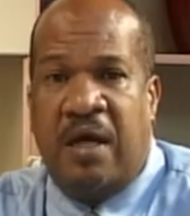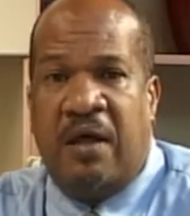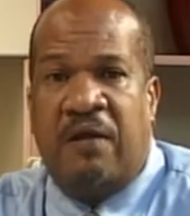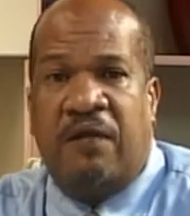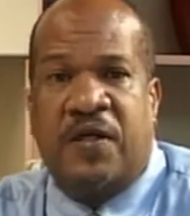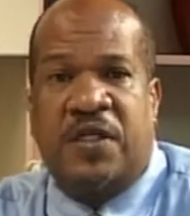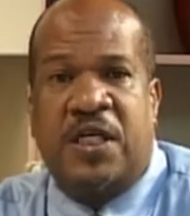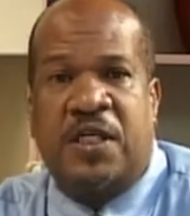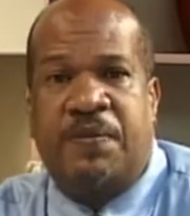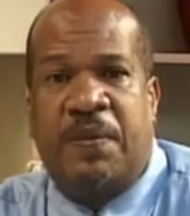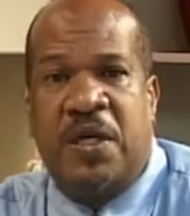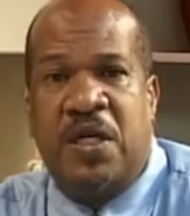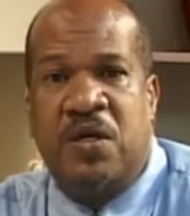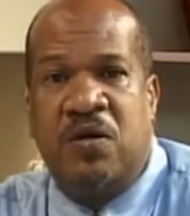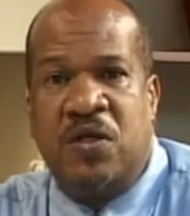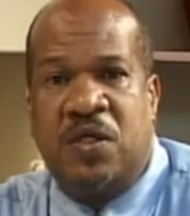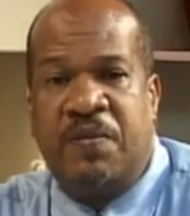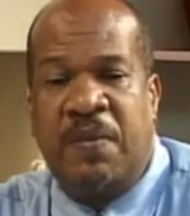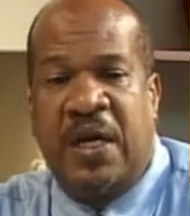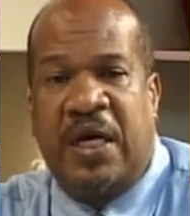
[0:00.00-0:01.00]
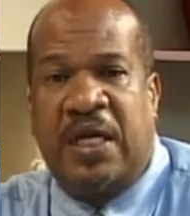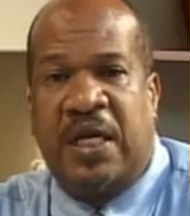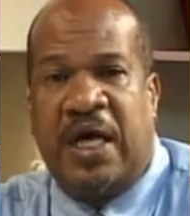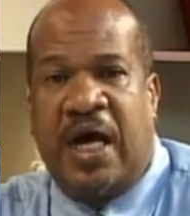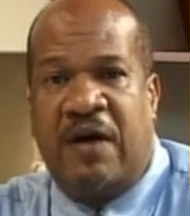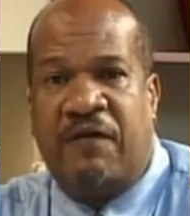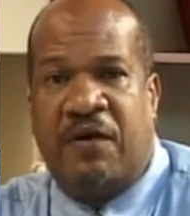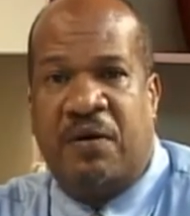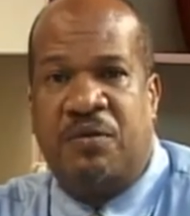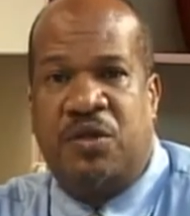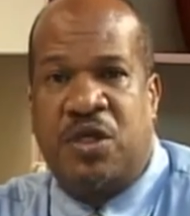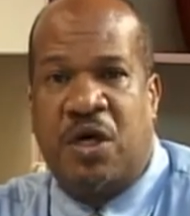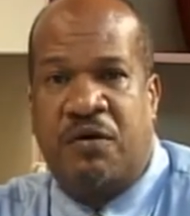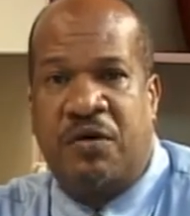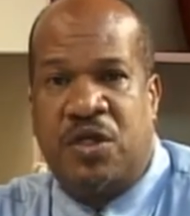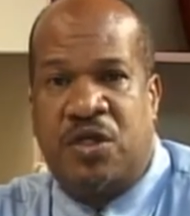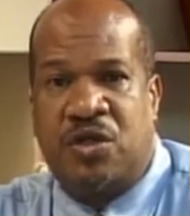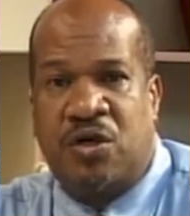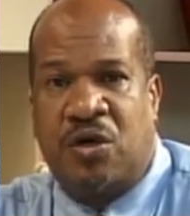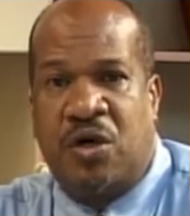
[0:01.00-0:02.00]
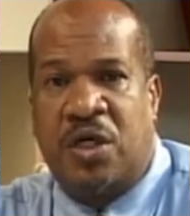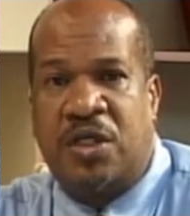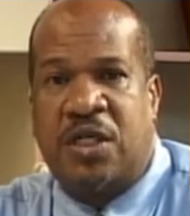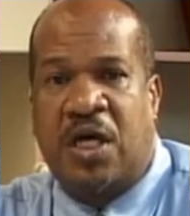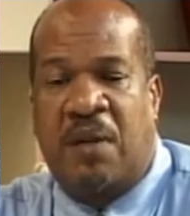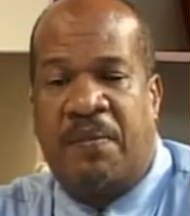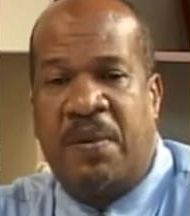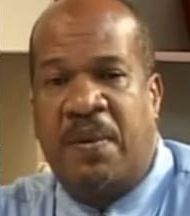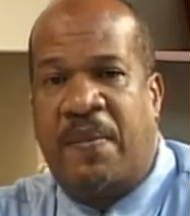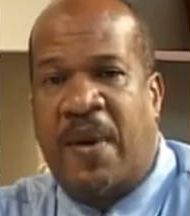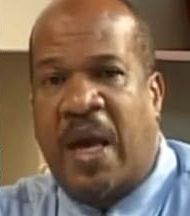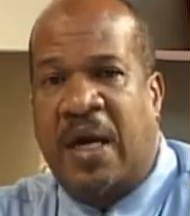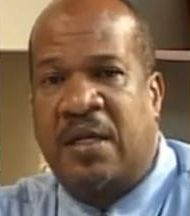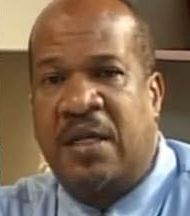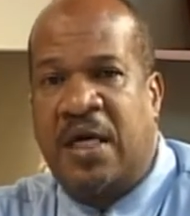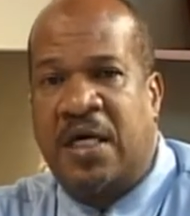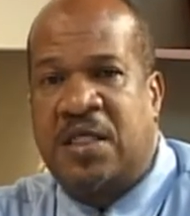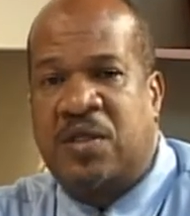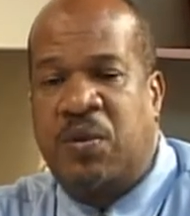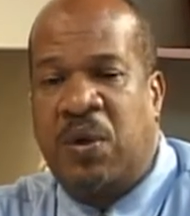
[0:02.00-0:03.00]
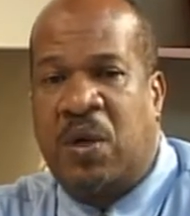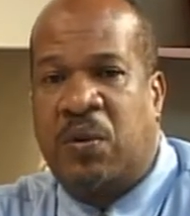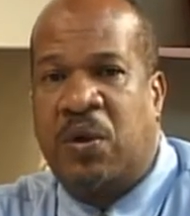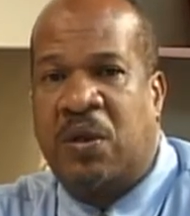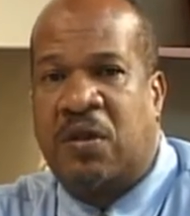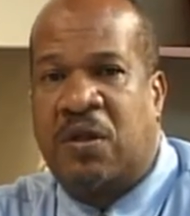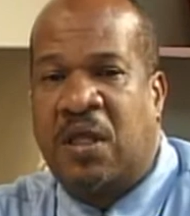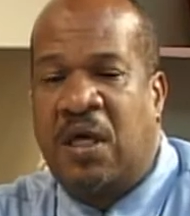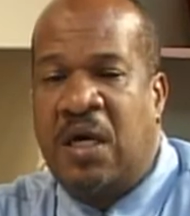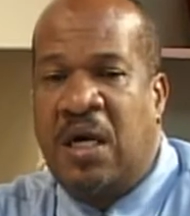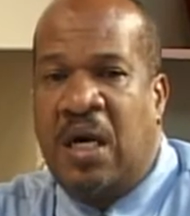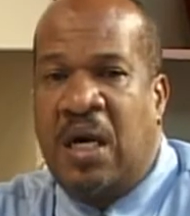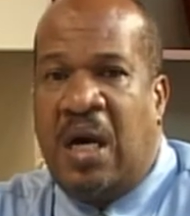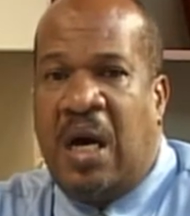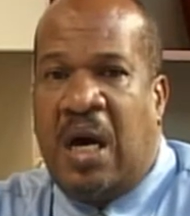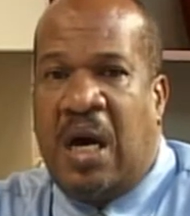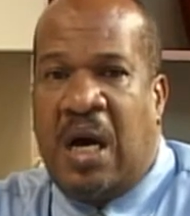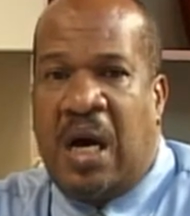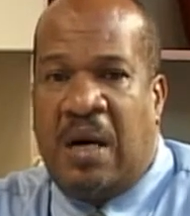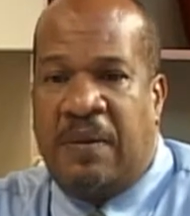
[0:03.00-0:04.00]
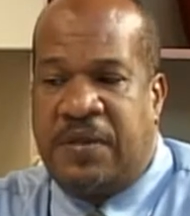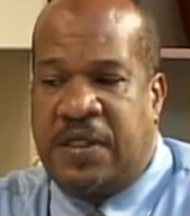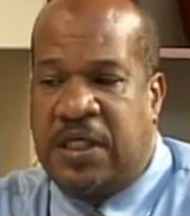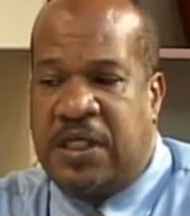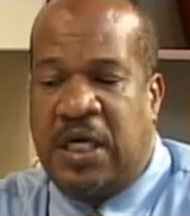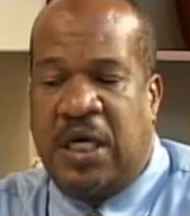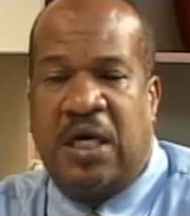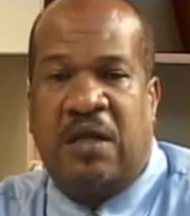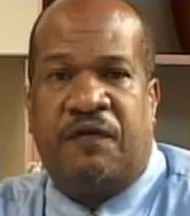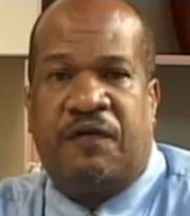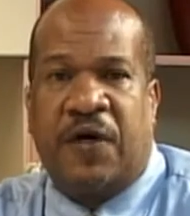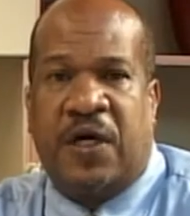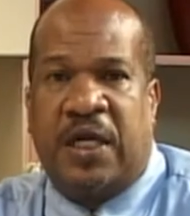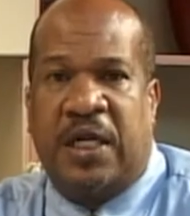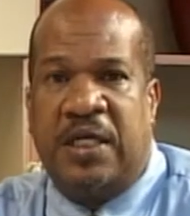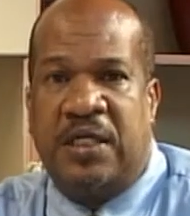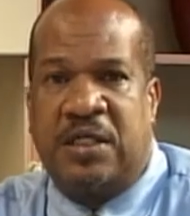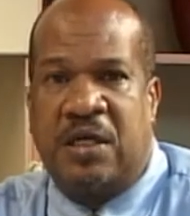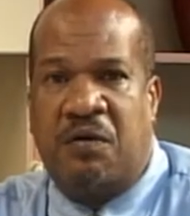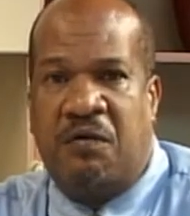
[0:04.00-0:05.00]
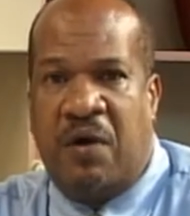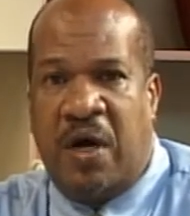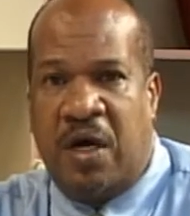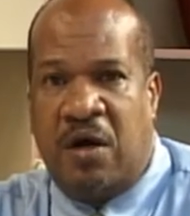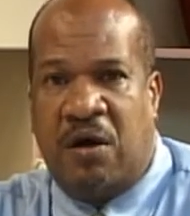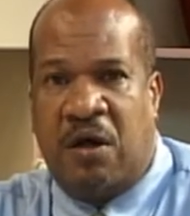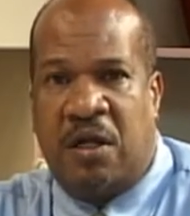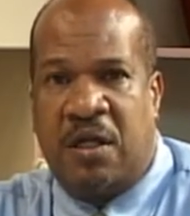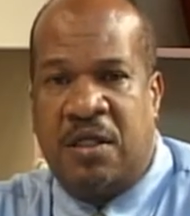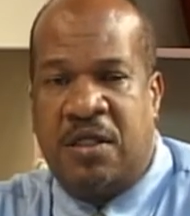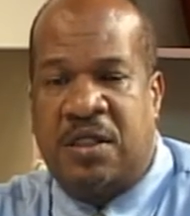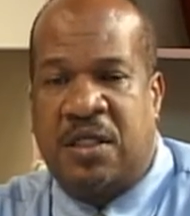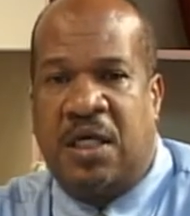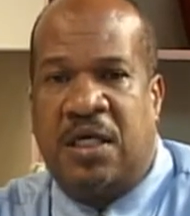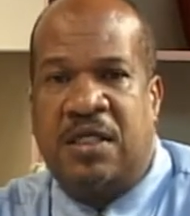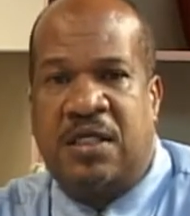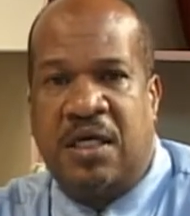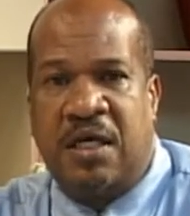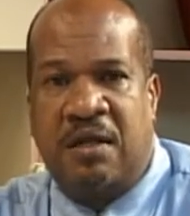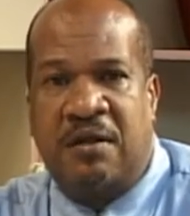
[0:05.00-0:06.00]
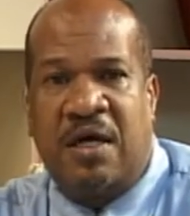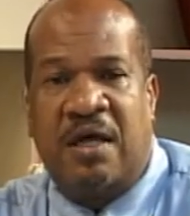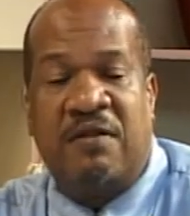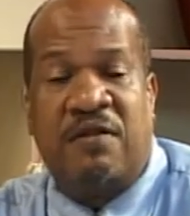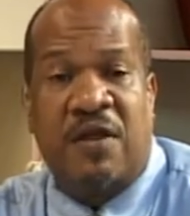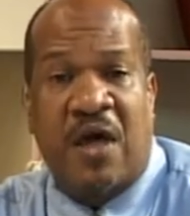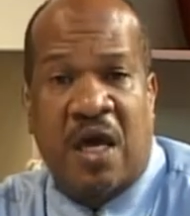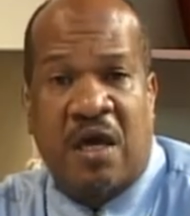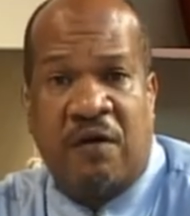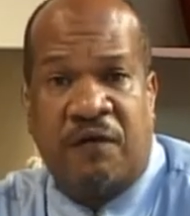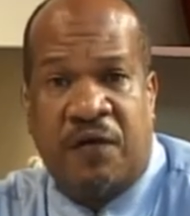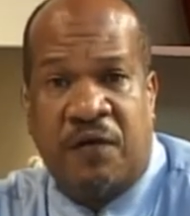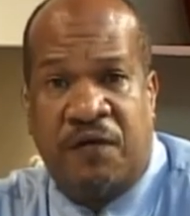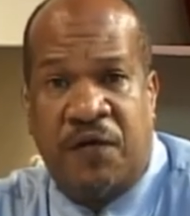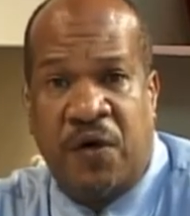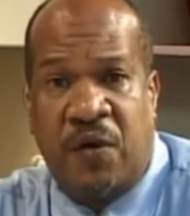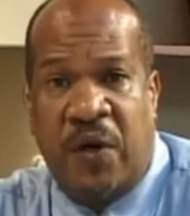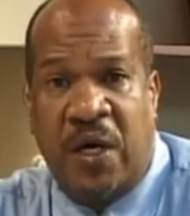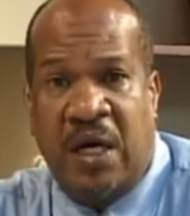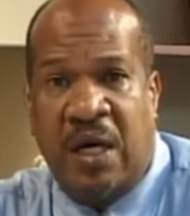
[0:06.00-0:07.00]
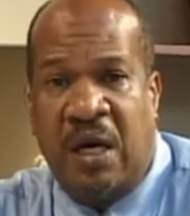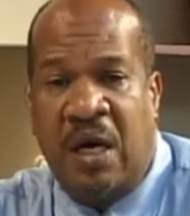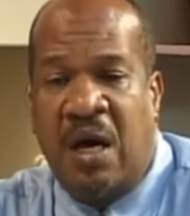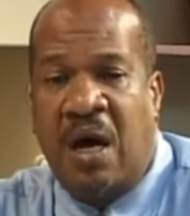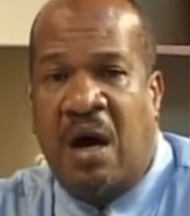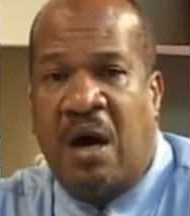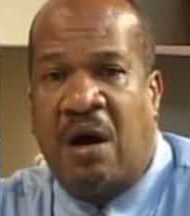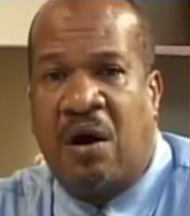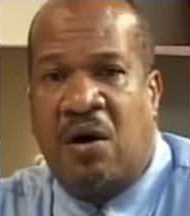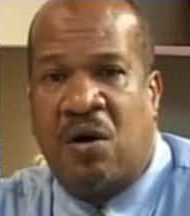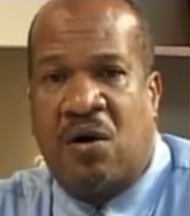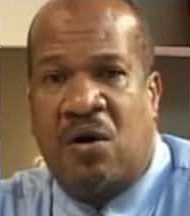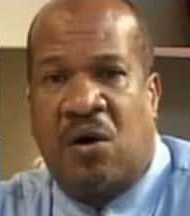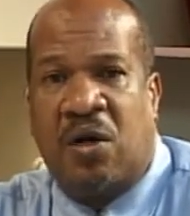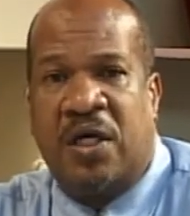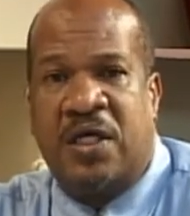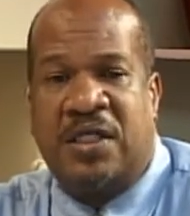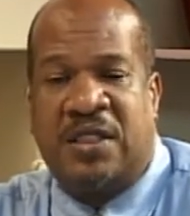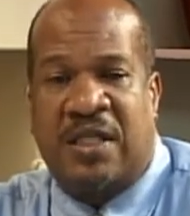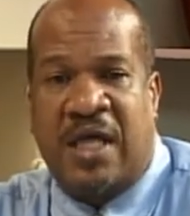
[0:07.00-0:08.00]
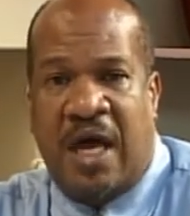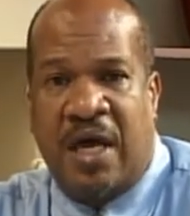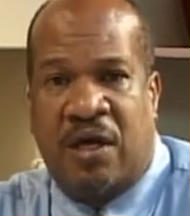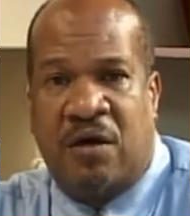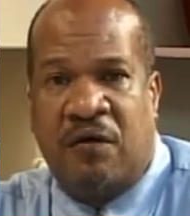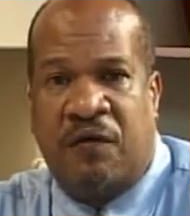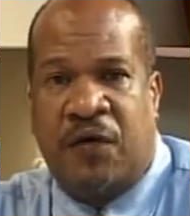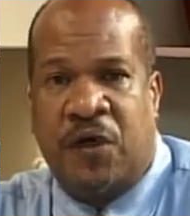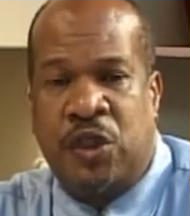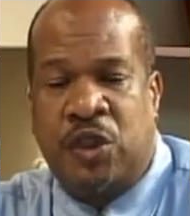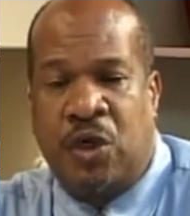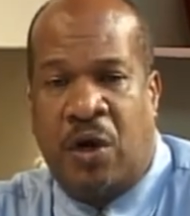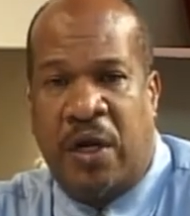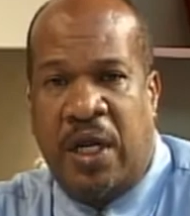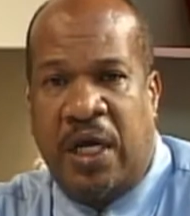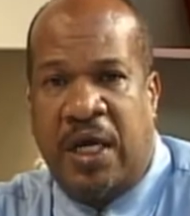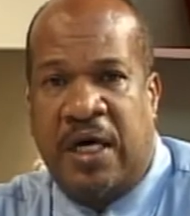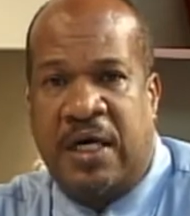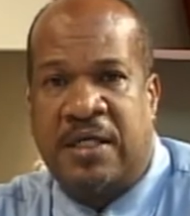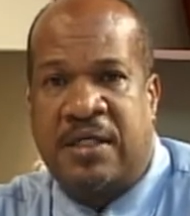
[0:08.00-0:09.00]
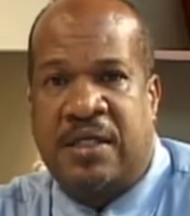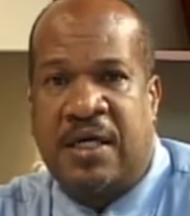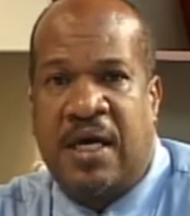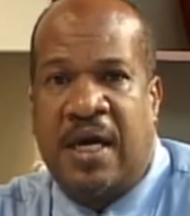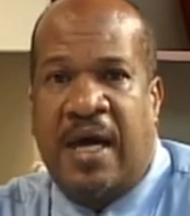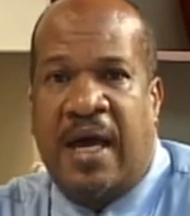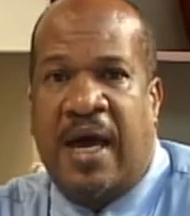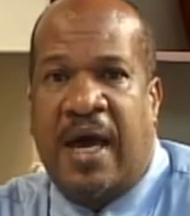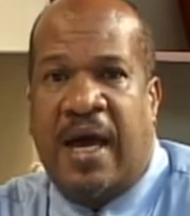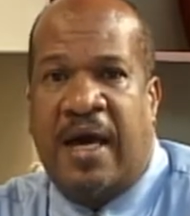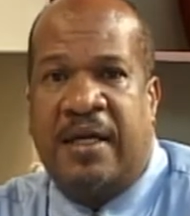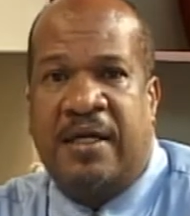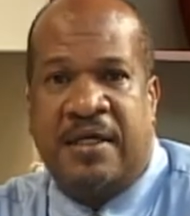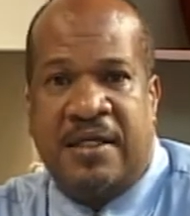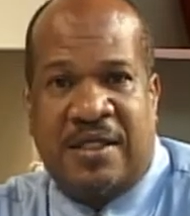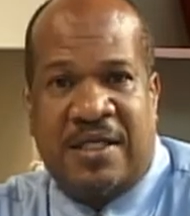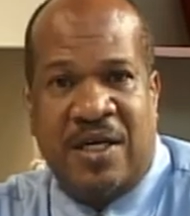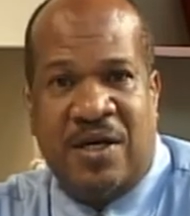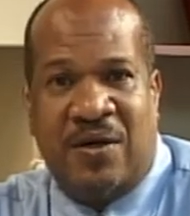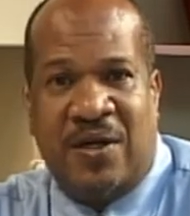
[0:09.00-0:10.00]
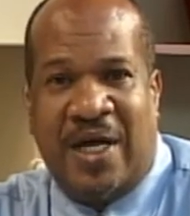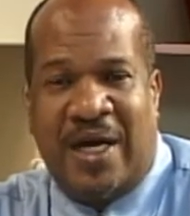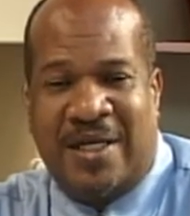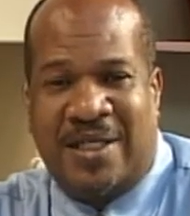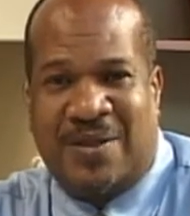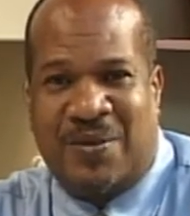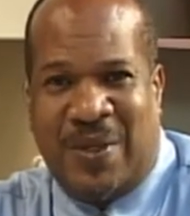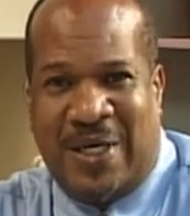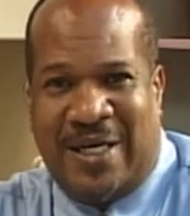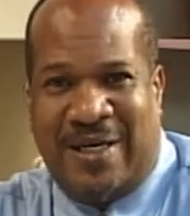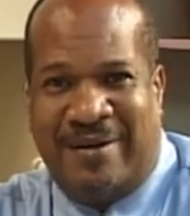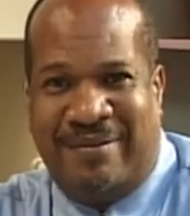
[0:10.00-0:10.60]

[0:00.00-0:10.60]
This has been Newsmaker Live. I'm Jerry George. I'll be back next week with um, sitting in for Clinton Reynolds. Until then, thank you for viewing. Our callers, thank you for joining us, and see you next week.